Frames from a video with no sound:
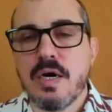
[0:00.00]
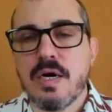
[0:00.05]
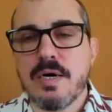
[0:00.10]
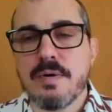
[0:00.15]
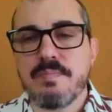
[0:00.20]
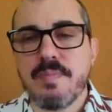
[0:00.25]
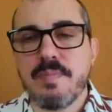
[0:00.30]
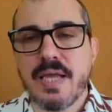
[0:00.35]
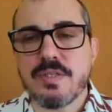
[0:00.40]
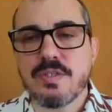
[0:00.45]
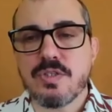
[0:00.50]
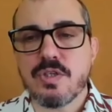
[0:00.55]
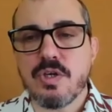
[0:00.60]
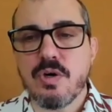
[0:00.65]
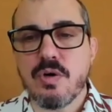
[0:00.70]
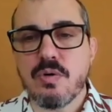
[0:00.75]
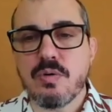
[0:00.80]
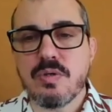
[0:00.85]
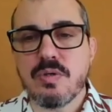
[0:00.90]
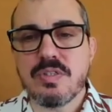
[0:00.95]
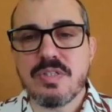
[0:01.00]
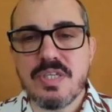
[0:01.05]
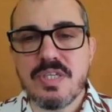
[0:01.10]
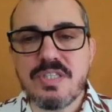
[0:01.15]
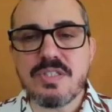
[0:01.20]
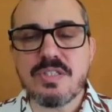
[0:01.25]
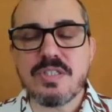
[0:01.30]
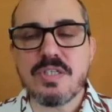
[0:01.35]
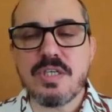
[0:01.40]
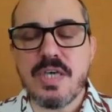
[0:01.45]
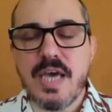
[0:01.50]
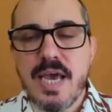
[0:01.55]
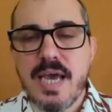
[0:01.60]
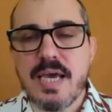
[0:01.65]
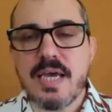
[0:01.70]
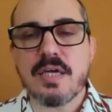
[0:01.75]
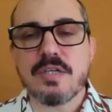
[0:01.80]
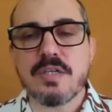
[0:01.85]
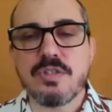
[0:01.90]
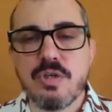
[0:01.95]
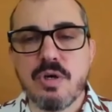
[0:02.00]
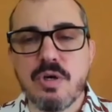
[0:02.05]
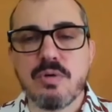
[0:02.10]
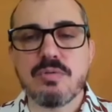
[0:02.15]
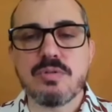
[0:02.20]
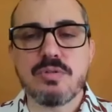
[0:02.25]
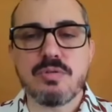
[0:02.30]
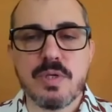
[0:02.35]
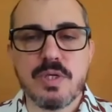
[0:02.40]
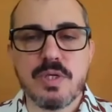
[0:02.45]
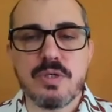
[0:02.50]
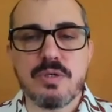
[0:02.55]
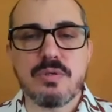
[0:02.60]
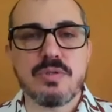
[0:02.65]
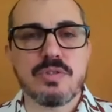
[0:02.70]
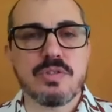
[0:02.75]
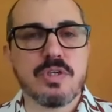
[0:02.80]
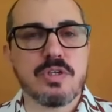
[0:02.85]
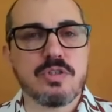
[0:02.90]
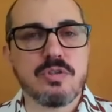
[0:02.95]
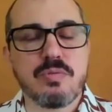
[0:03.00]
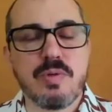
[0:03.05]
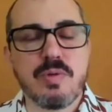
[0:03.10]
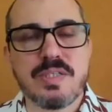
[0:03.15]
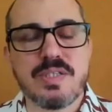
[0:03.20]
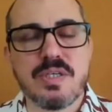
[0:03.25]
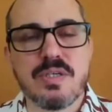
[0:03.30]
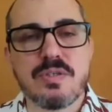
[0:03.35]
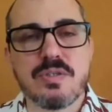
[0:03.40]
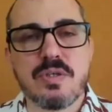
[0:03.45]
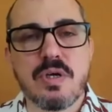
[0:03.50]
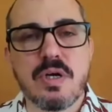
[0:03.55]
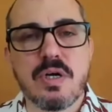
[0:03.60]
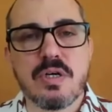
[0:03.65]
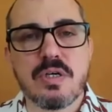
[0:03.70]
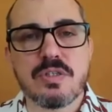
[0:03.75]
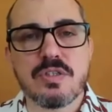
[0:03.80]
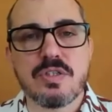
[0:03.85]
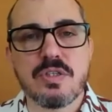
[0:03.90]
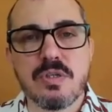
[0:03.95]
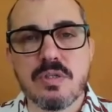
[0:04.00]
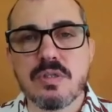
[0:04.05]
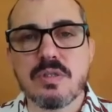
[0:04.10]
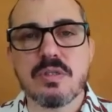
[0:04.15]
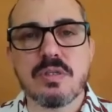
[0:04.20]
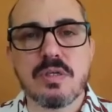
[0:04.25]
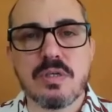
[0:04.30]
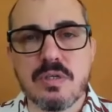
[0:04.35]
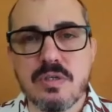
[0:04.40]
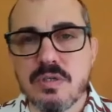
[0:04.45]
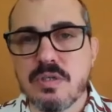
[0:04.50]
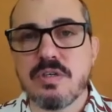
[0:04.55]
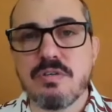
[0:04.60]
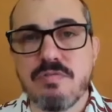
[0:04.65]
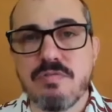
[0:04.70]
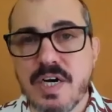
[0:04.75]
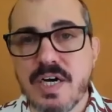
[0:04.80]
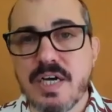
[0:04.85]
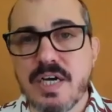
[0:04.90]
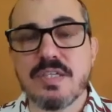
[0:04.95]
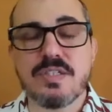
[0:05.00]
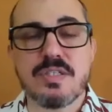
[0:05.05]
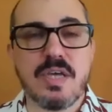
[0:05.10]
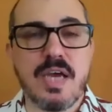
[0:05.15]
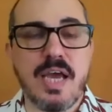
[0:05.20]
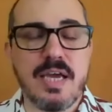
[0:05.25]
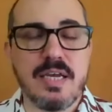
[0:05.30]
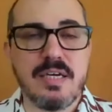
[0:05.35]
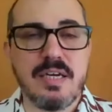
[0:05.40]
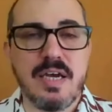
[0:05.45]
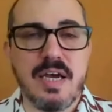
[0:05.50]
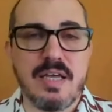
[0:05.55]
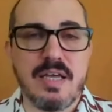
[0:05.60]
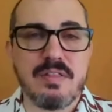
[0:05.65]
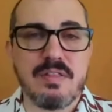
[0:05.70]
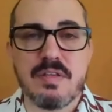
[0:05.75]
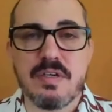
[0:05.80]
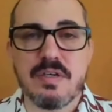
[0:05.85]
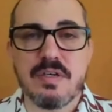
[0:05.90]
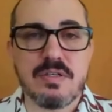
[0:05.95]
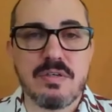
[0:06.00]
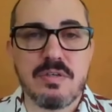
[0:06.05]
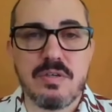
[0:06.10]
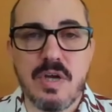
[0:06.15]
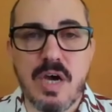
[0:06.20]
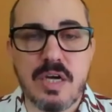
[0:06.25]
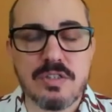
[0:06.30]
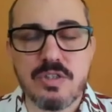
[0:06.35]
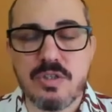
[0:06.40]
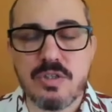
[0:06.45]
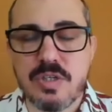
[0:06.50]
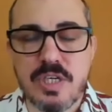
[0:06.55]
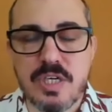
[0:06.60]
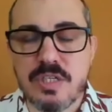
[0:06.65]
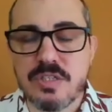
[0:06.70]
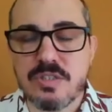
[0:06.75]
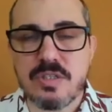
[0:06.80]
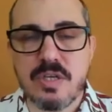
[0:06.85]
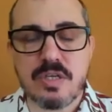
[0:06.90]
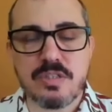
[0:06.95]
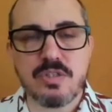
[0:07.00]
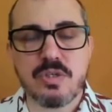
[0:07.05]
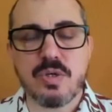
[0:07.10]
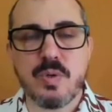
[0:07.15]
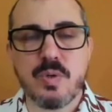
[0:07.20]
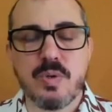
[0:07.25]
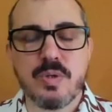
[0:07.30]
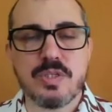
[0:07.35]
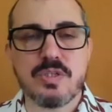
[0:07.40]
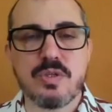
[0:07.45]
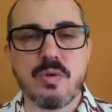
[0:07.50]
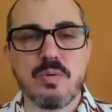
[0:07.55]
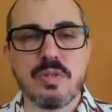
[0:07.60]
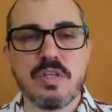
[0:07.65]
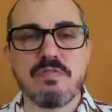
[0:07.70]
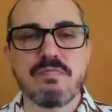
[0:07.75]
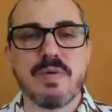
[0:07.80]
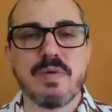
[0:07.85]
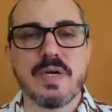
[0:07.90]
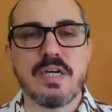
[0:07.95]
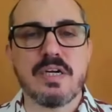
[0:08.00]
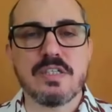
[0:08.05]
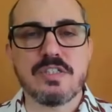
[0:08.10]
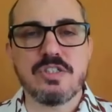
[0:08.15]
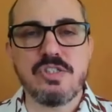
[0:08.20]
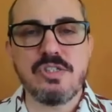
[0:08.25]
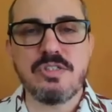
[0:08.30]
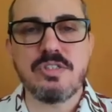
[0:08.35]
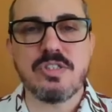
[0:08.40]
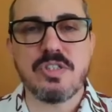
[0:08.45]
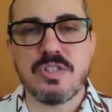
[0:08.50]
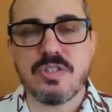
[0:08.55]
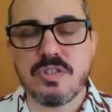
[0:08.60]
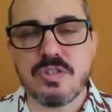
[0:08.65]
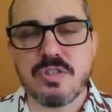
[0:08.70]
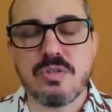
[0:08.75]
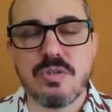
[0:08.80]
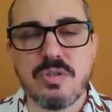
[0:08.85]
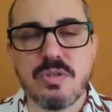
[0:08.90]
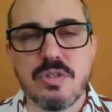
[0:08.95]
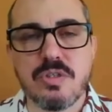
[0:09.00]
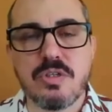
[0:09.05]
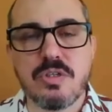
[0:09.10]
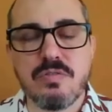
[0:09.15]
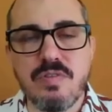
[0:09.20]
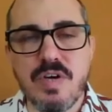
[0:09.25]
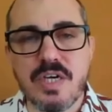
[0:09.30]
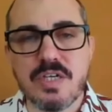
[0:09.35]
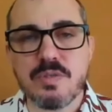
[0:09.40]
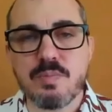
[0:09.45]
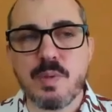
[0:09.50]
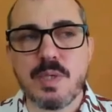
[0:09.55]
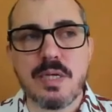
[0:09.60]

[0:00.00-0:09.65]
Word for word: Um, and so DCA and don't reuse addresses are still good advice. And, and the not your keys, not your coins, don't leave money on exchanges is still good advice.